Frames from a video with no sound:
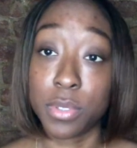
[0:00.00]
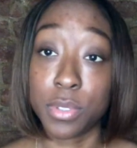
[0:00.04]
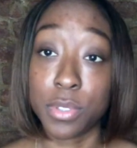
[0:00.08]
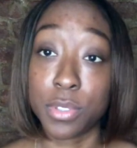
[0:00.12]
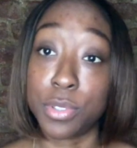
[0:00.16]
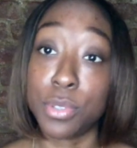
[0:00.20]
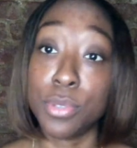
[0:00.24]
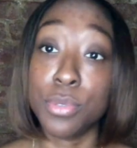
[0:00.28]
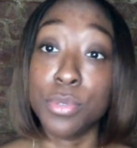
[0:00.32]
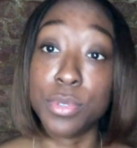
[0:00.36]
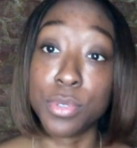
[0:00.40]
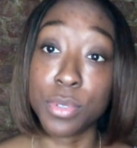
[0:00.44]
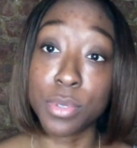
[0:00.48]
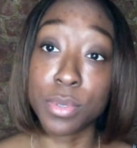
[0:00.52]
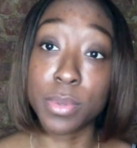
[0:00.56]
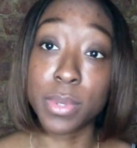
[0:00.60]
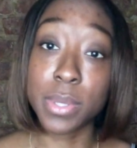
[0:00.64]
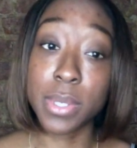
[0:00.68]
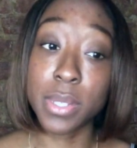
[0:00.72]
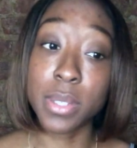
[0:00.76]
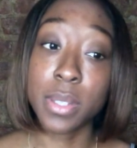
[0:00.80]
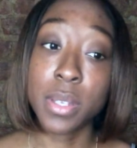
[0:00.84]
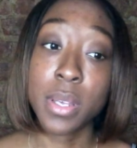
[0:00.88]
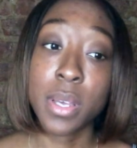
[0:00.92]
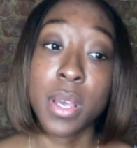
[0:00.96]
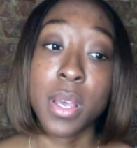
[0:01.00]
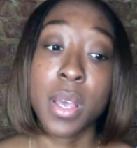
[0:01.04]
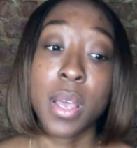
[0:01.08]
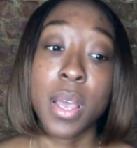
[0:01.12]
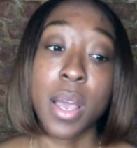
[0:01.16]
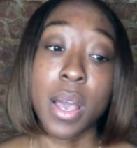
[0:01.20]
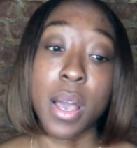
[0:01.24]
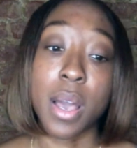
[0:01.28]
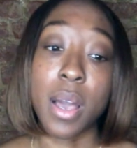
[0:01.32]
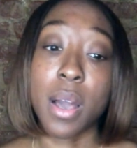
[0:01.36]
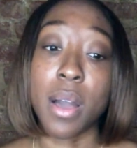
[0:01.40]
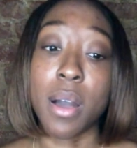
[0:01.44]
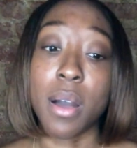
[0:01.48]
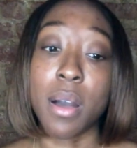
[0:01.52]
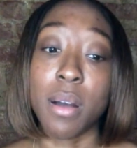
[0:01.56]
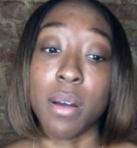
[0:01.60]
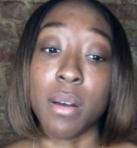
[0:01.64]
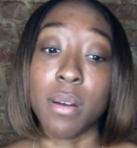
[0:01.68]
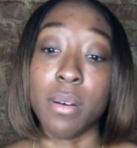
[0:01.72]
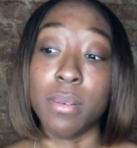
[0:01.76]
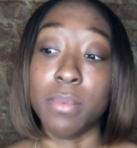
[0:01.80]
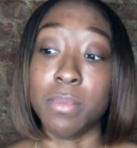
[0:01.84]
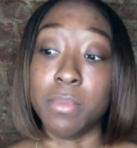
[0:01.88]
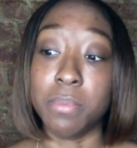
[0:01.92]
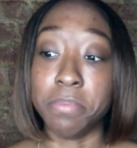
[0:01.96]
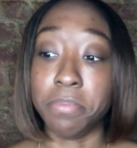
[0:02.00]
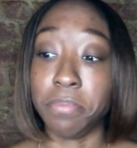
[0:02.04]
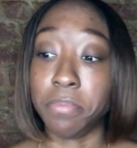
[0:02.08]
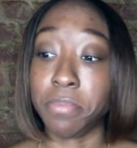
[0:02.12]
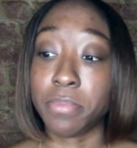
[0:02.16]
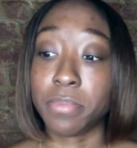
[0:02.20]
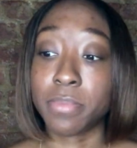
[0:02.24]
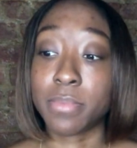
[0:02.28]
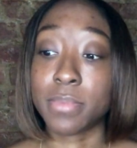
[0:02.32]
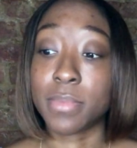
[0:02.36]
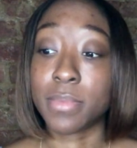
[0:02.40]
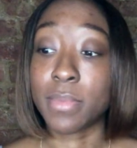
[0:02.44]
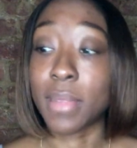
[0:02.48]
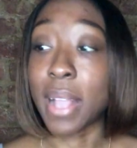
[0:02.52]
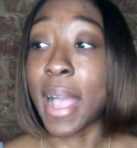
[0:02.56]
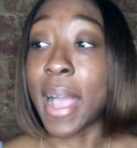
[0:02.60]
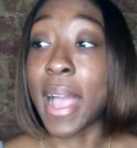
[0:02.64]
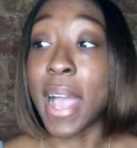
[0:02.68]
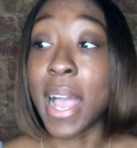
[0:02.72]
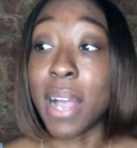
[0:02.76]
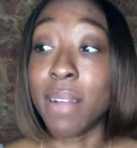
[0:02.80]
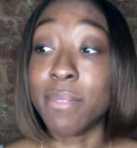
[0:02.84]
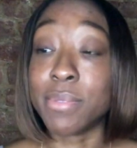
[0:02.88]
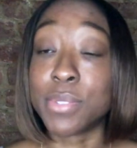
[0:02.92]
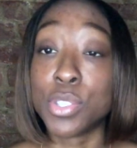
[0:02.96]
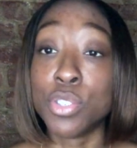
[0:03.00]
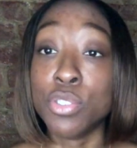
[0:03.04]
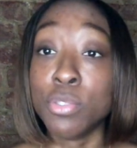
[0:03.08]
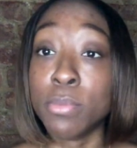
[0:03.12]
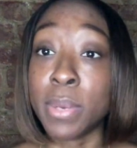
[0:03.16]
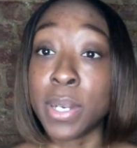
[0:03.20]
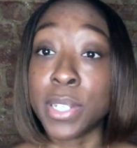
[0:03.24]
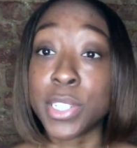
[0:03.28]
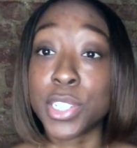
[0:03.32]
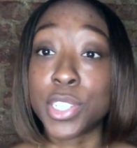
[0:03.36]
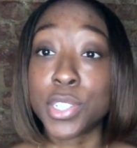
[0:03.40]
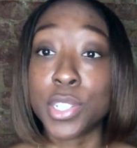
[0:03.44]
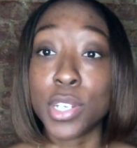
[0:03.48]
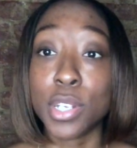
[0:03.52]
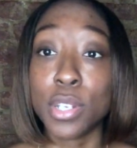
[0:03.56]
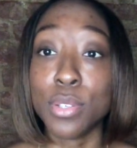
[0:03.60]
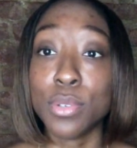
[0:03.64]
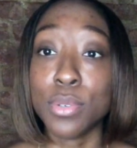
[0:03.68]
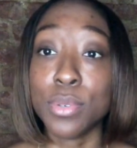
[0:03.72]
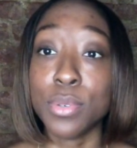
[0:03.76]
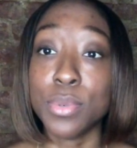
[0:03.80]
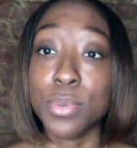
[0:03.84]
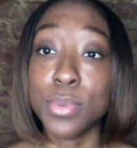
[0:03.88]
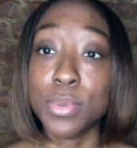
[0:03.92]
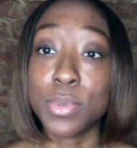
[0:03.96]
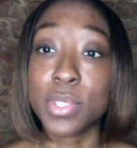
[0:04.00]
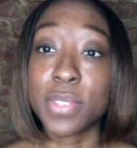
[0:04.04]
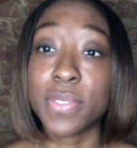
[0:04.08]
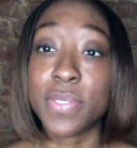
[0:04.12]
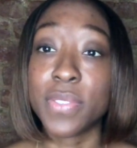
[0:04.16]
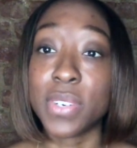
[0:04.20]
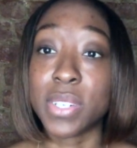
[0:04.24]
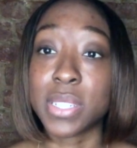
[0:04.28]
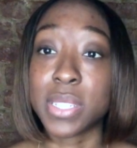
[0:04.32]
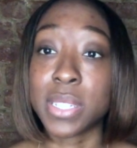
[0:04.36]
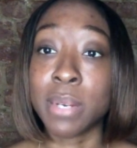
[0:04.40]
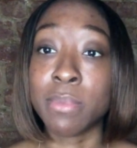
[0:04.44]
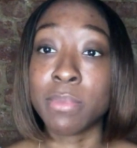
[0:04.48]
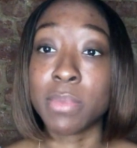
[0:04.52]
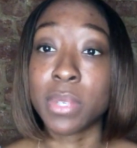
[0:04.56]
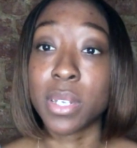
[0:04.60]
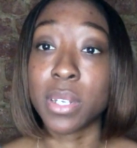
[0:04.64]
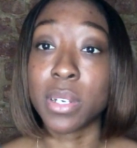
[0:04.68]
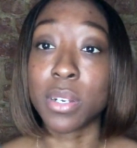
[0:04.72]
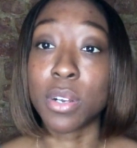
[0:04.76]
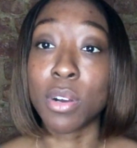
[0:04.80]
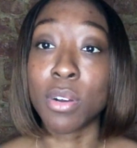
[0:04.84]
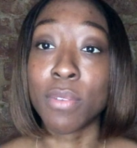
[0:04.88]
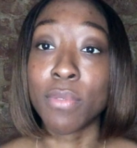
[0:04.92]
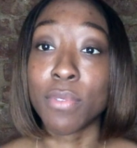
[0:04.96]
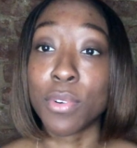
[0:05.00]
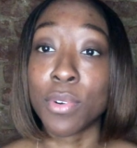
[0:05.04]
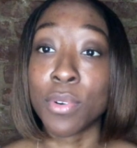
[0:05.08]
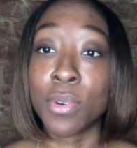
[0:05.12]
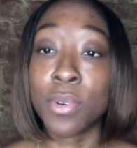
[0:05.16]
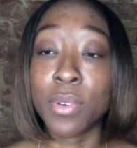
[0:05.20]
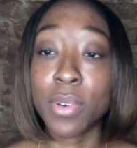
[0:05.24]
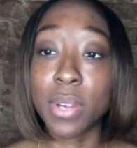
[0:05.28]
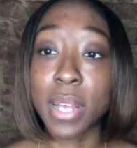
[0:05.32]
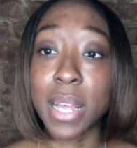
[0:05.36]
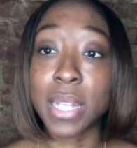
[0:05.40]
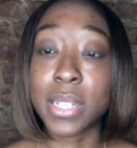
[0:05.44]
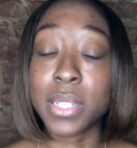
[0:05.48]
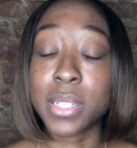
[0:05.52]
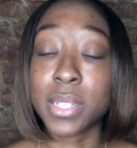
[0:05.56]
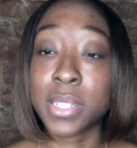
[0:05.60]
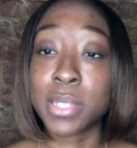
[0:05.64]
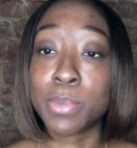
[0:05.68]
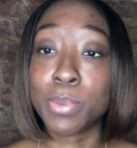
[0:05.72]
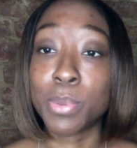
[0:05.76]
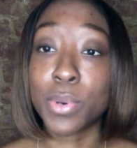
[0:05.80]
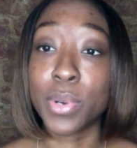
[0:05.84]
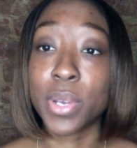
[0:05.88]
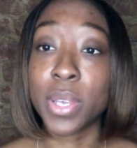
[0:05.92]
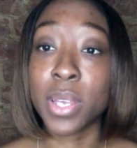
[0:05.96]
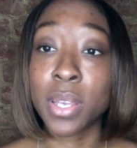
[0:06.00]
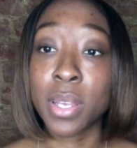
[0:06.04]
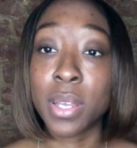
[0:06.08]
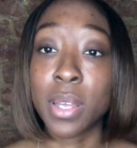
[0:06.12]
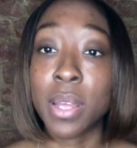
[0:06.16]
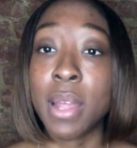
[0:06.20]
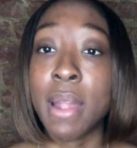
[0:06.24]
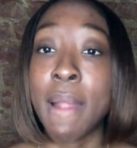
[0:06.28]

to do it. I have too much to lose for something to go wrong at this point.